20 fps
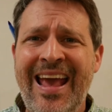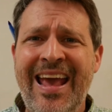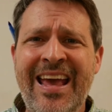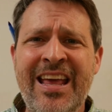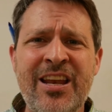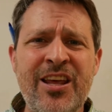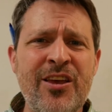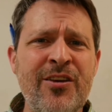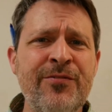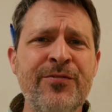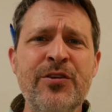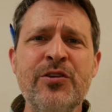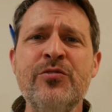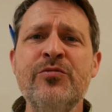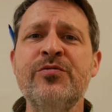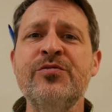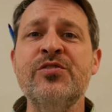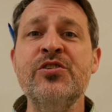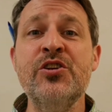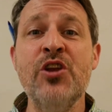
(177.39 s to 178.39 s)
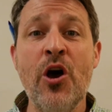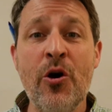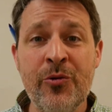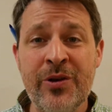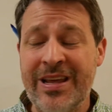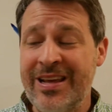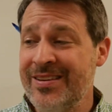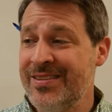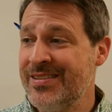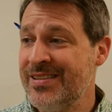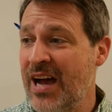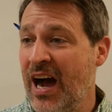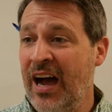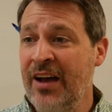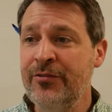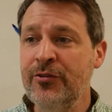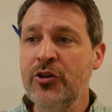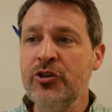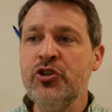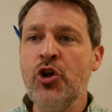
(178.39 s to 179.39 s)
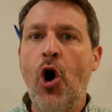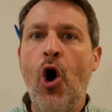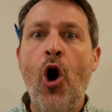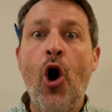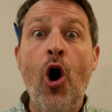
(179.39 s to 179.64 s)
And if you've noticed, I've looked